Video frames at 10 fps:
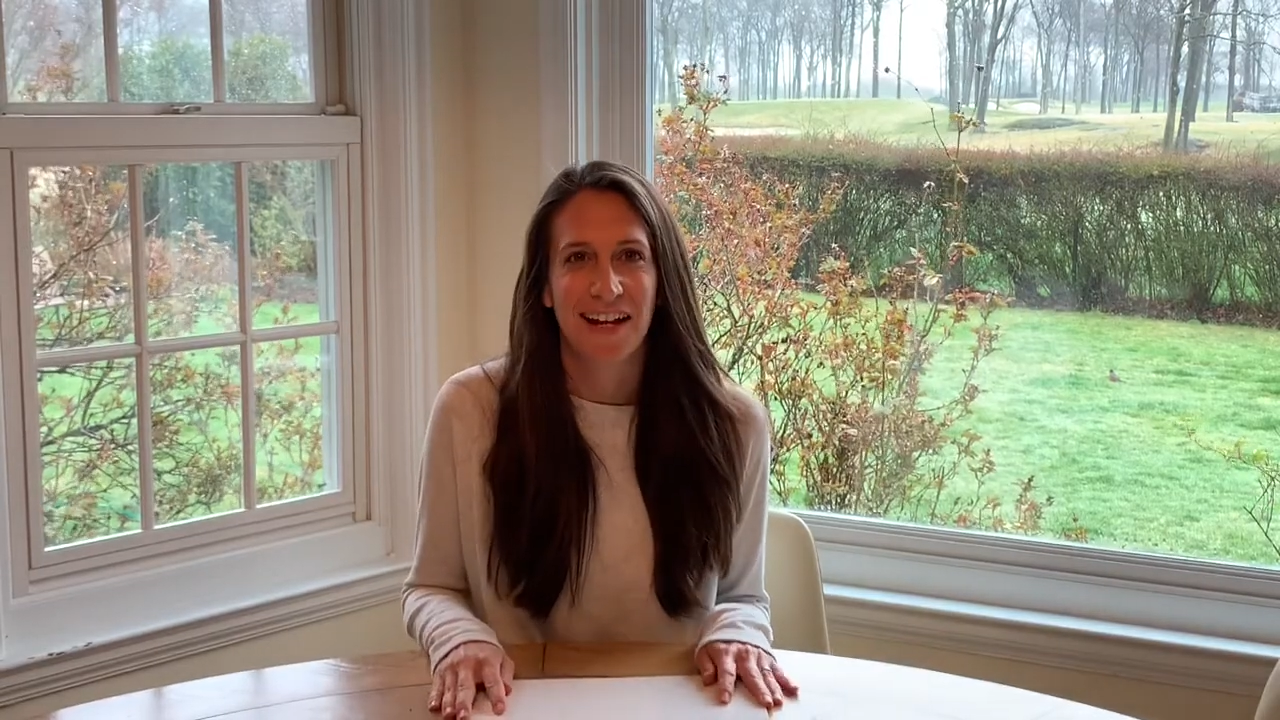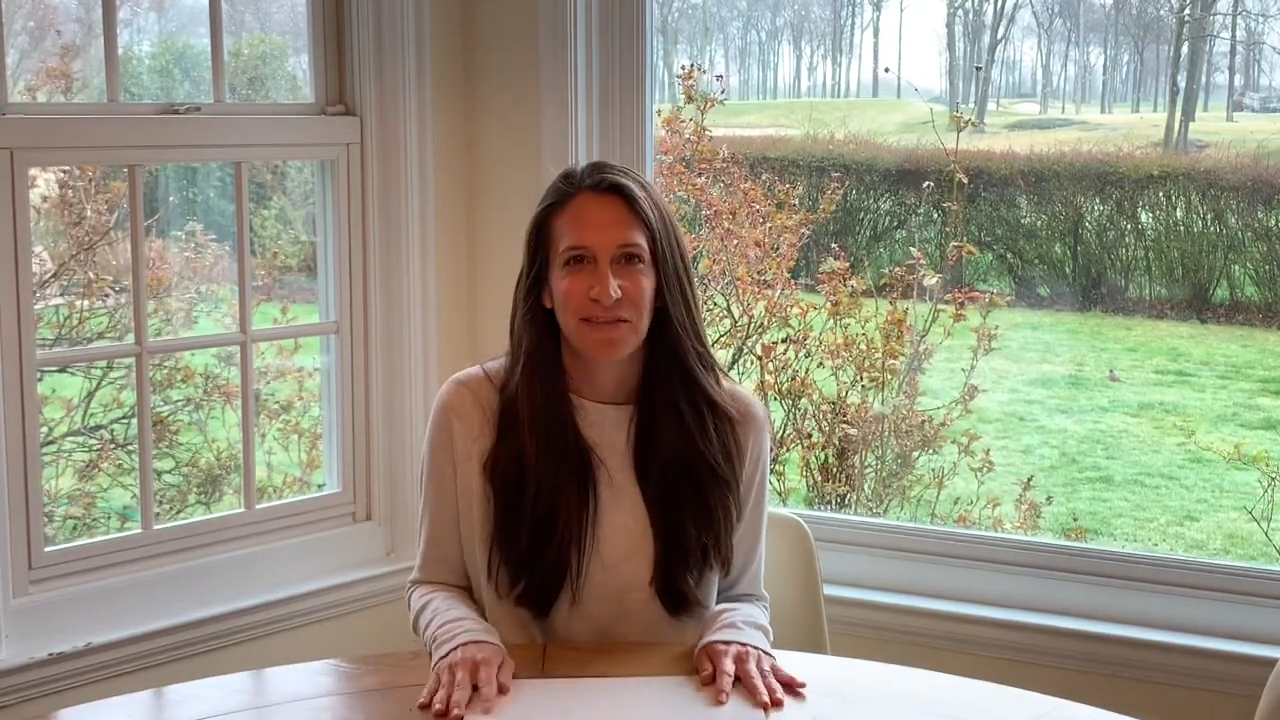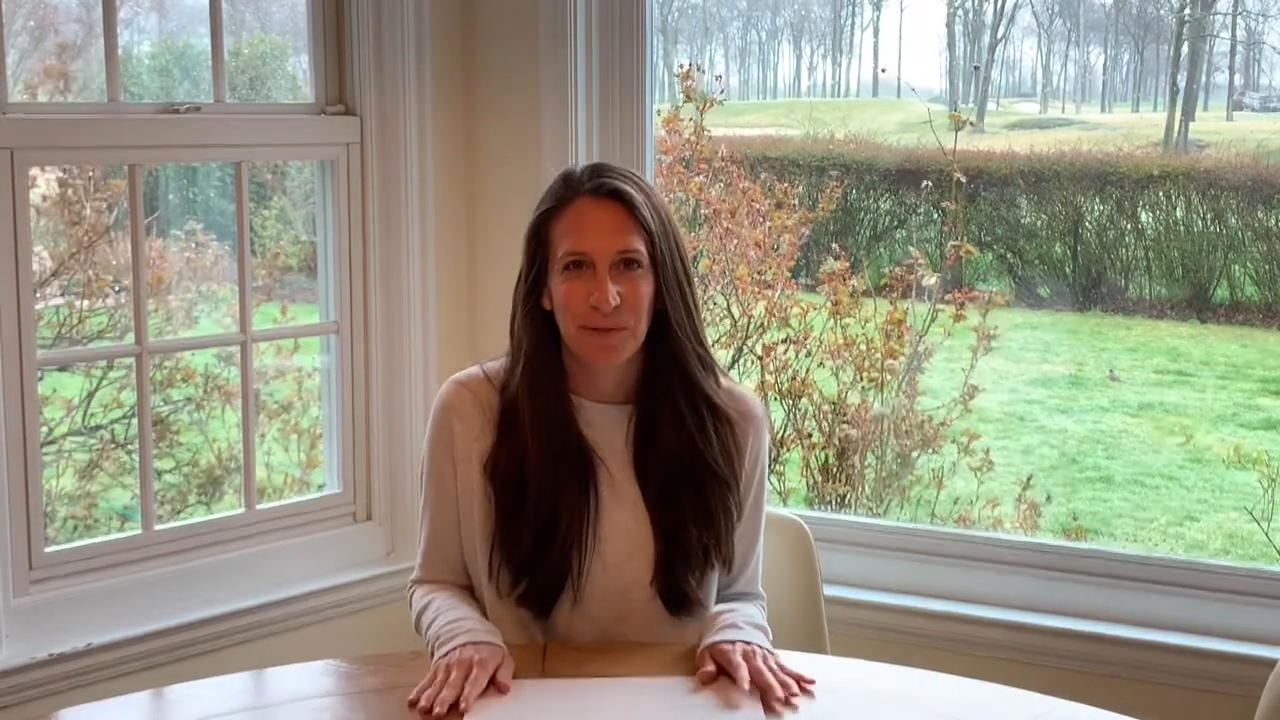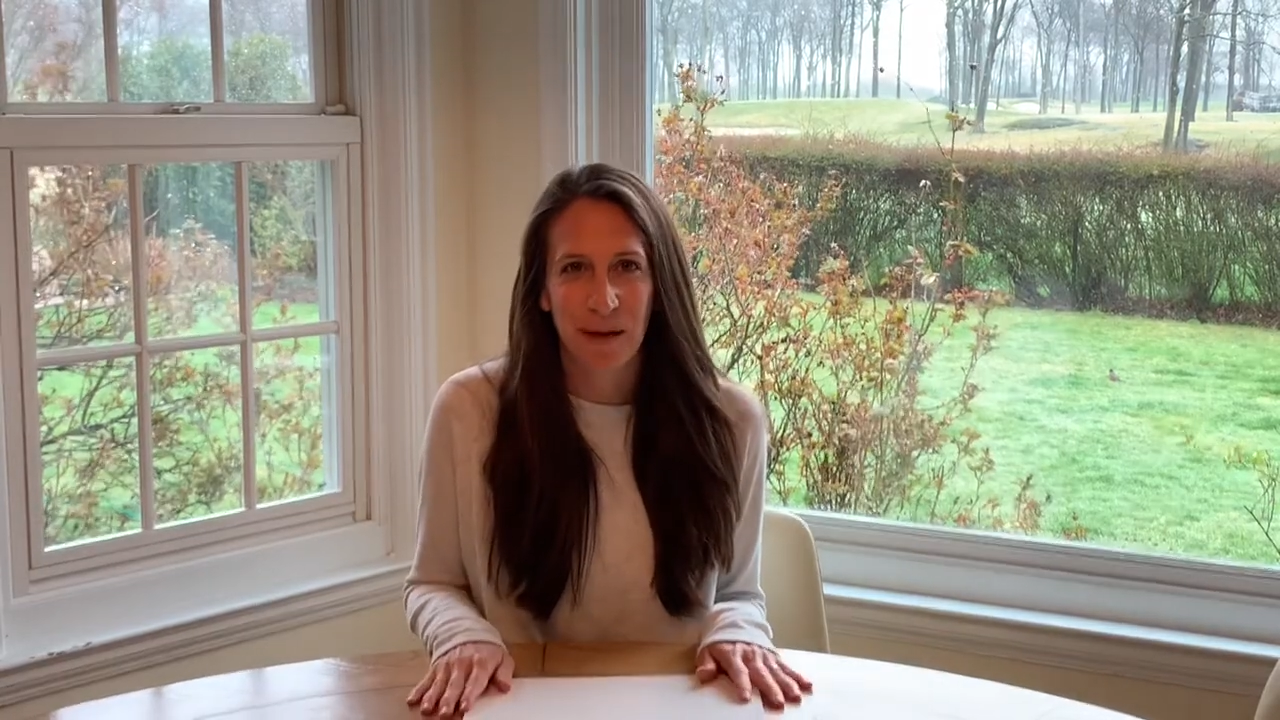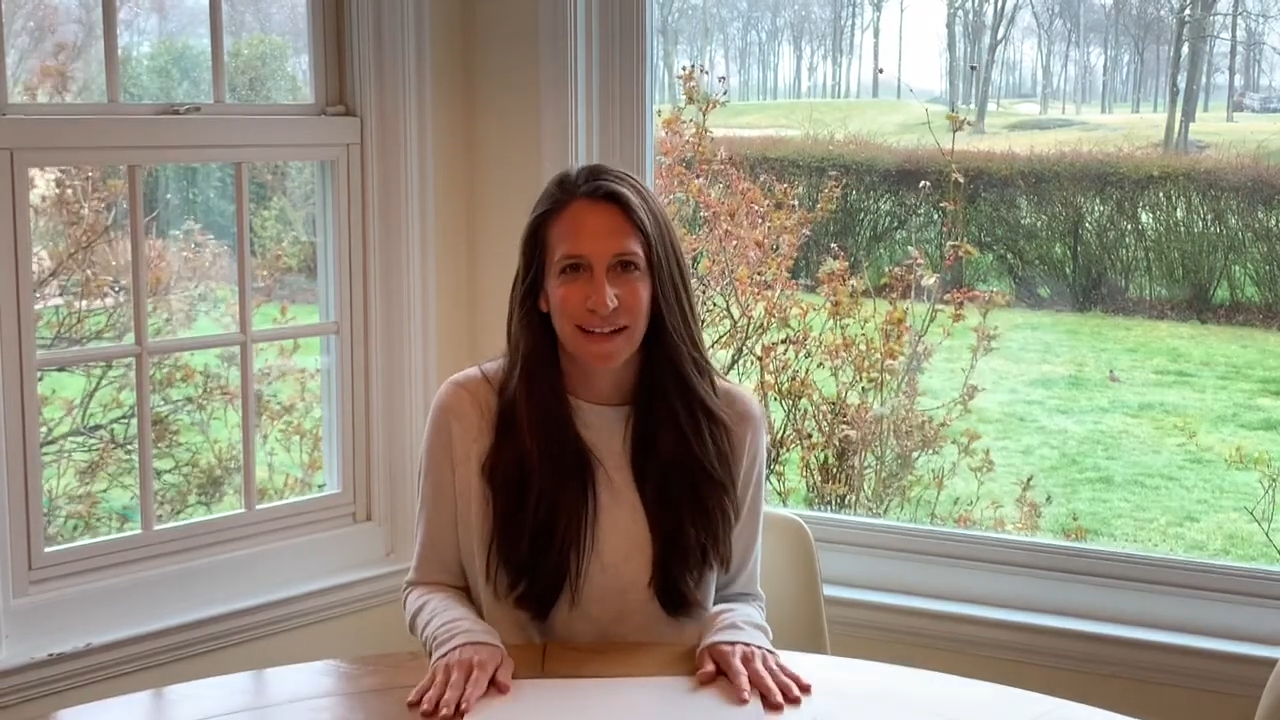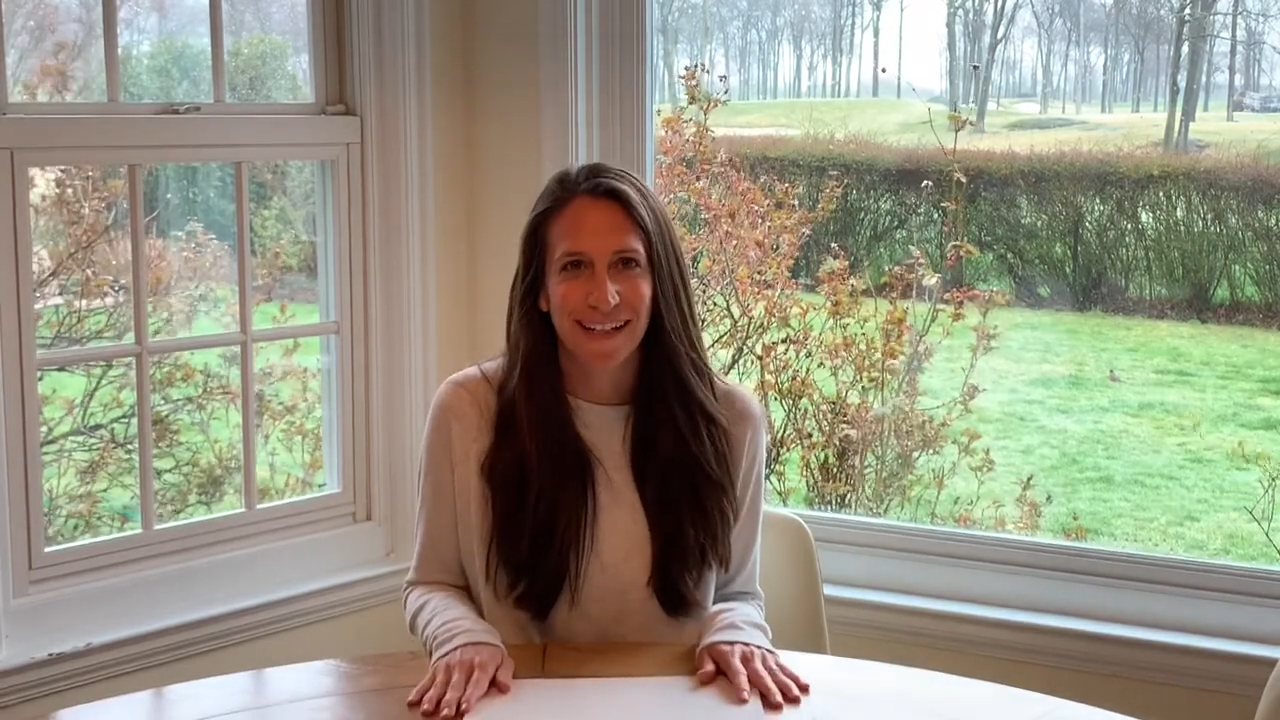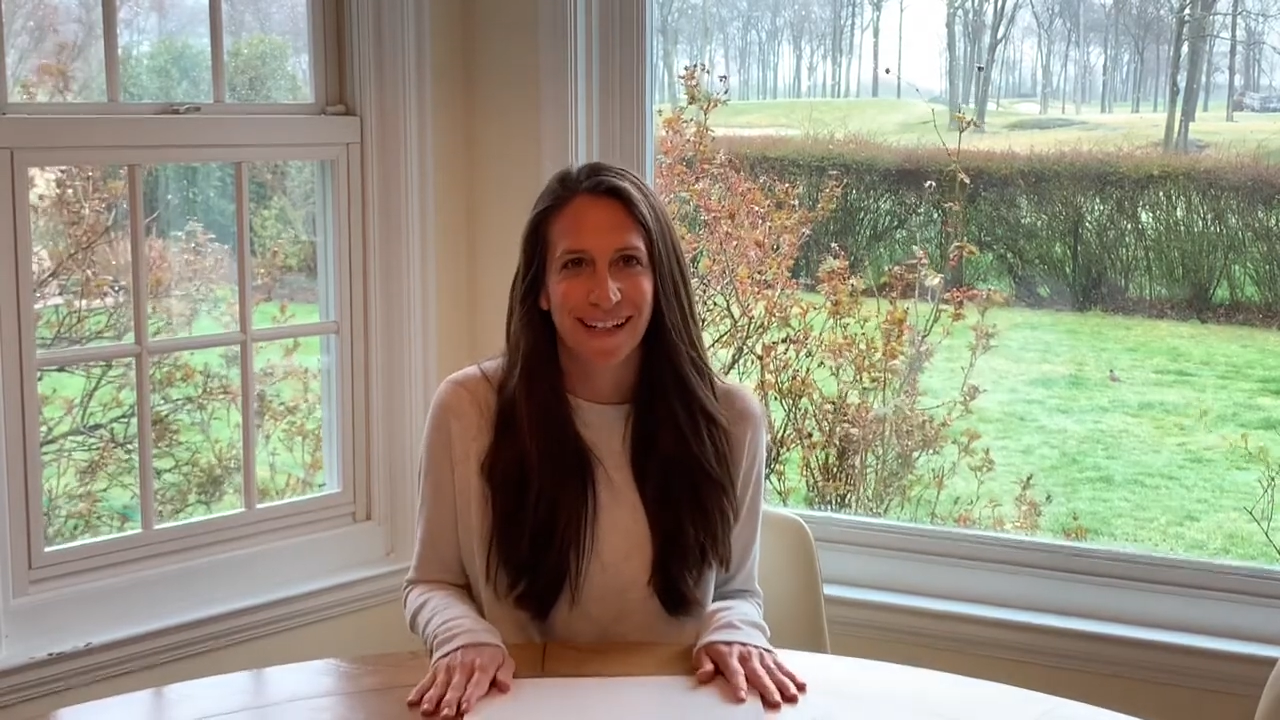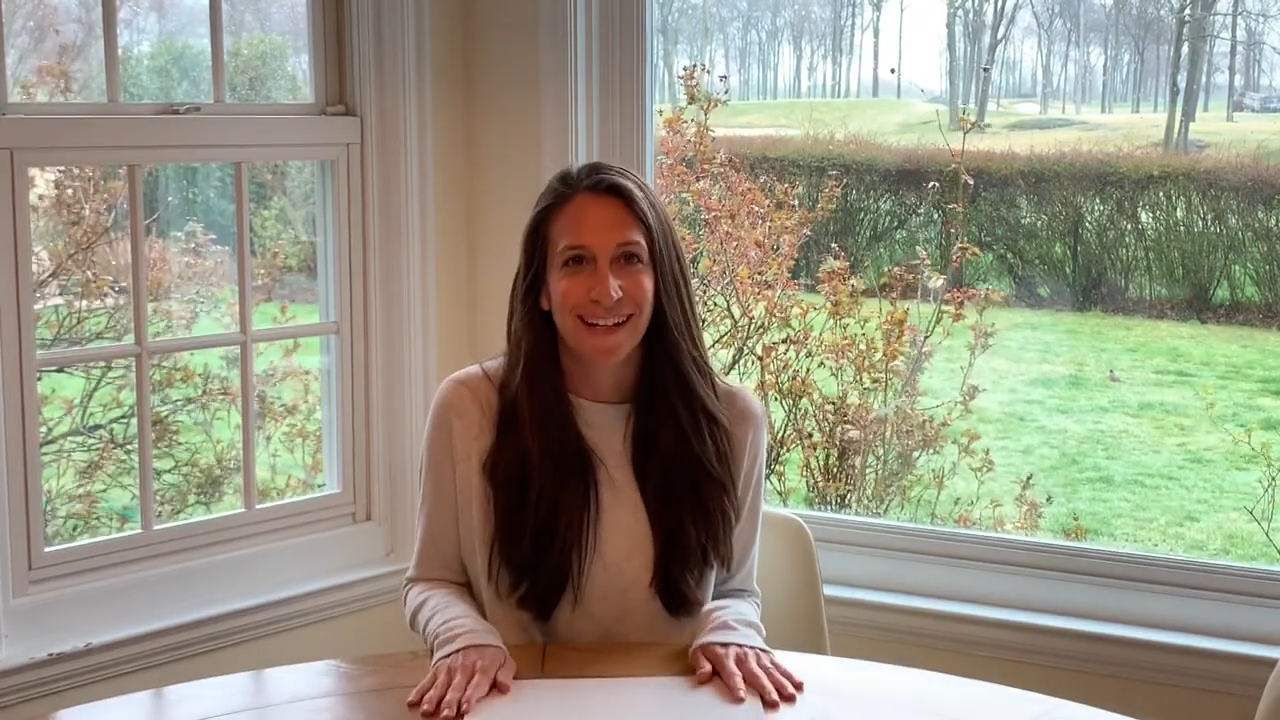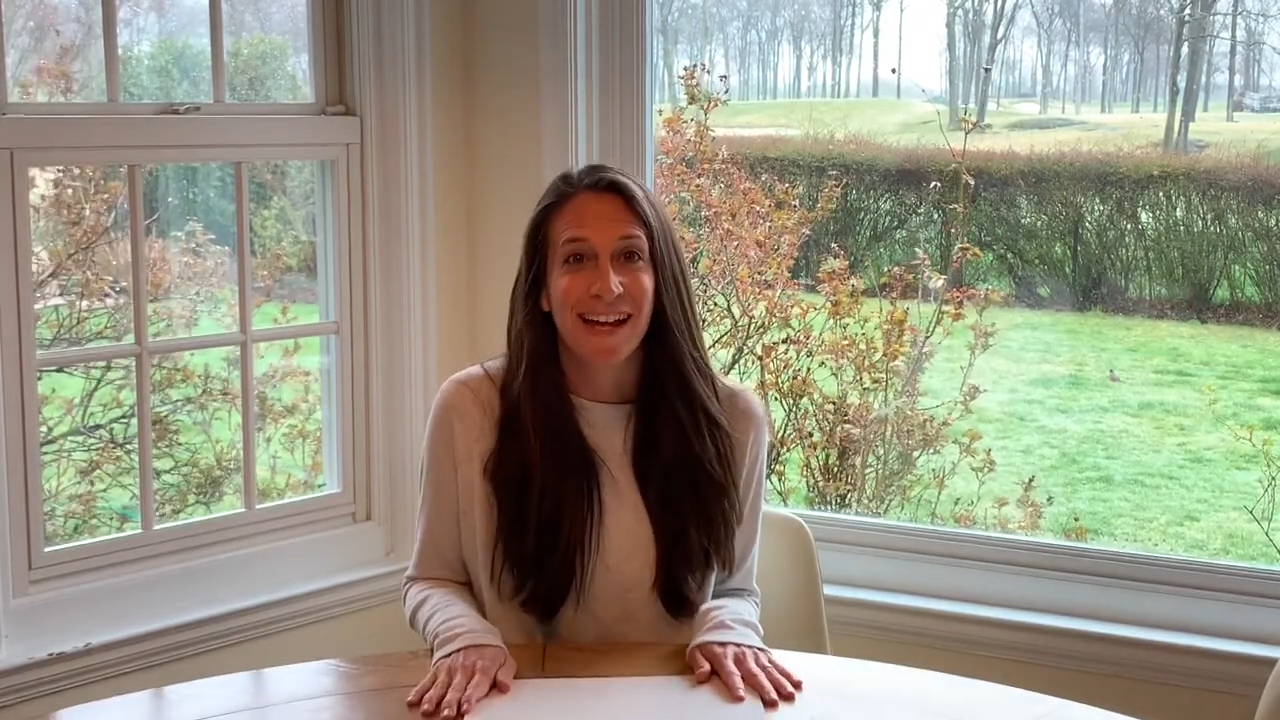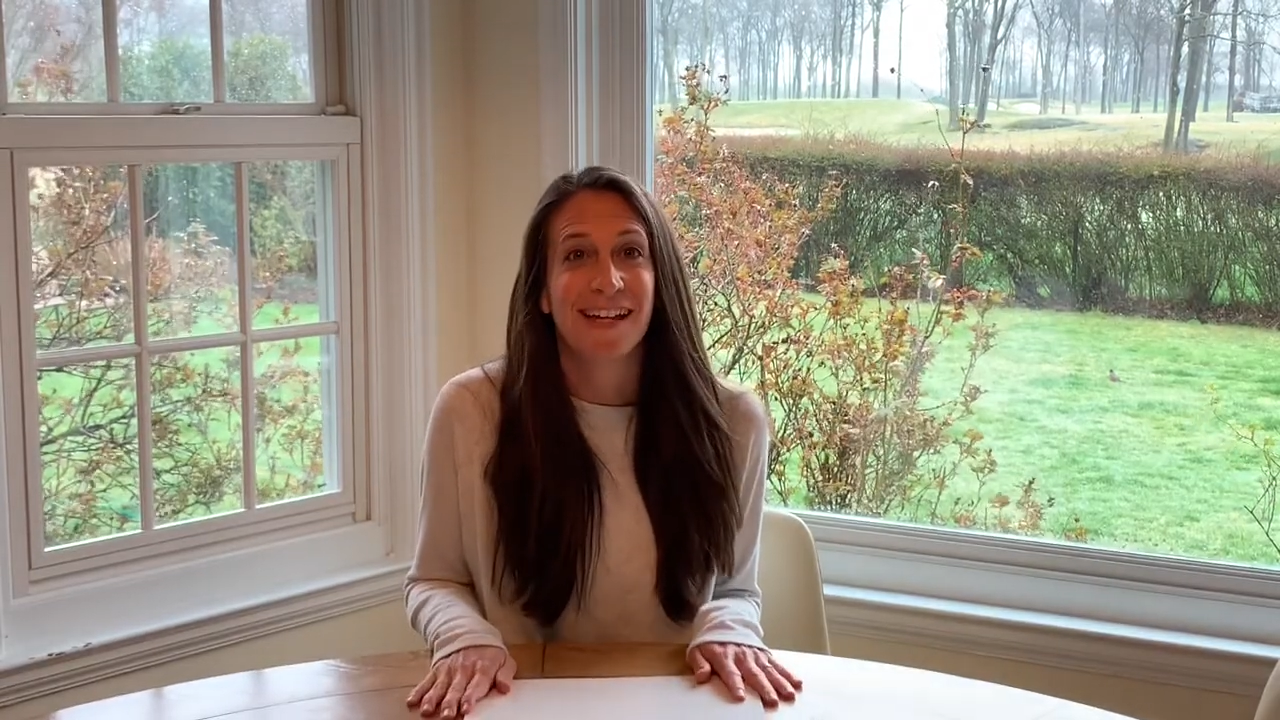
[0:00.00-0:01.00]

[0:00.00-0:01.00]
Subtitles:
everybody!